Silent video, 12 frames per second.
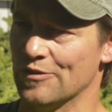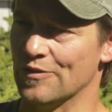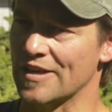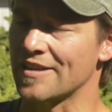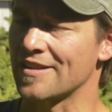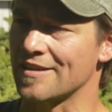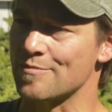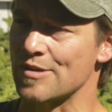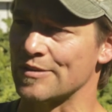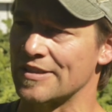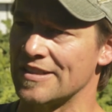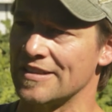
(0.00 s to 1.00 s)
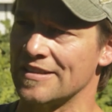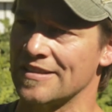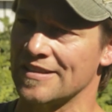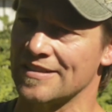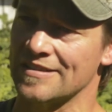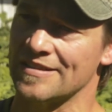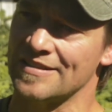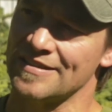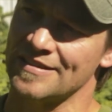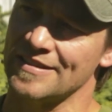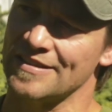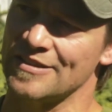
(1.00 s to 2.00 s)
When I think about the
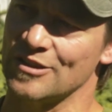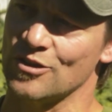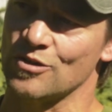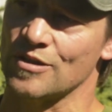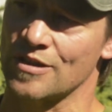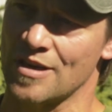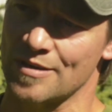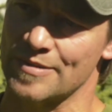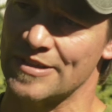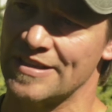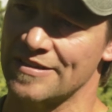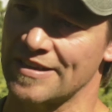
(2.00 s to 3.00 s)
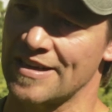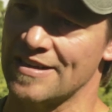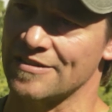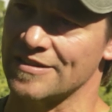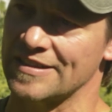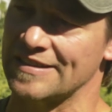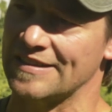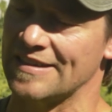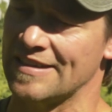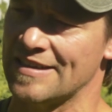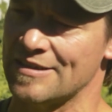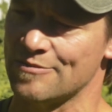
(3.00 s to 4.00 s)
uh, the local economy here in Calgary,
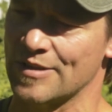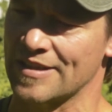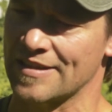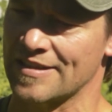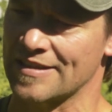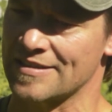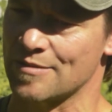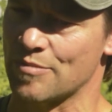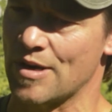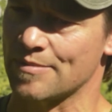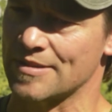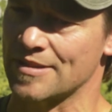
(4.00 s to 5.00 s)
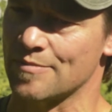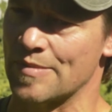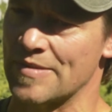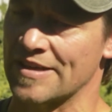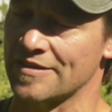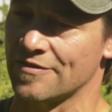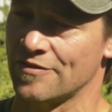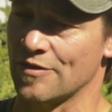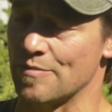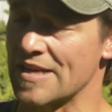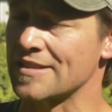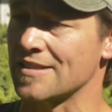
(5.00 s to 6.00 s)
um, one of the things that pops into my mind,
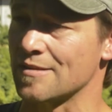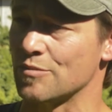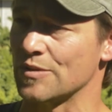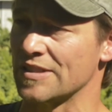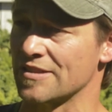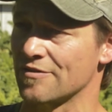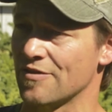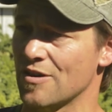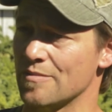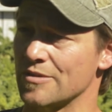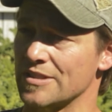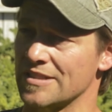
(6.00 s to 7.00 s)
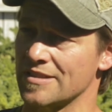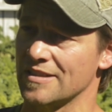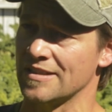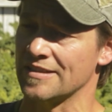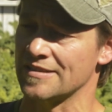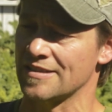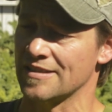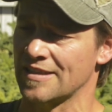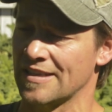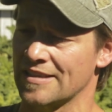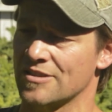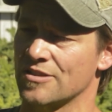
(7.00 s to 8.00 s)
from my standpoint as a farmer, is is the
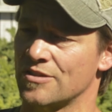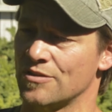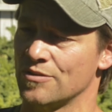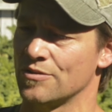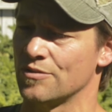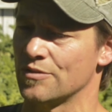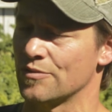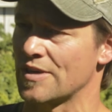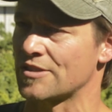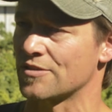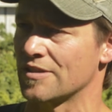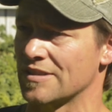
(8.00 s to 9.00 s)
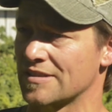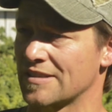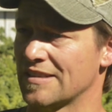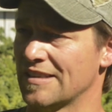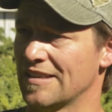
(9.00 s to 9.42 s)
connection to the restaurants,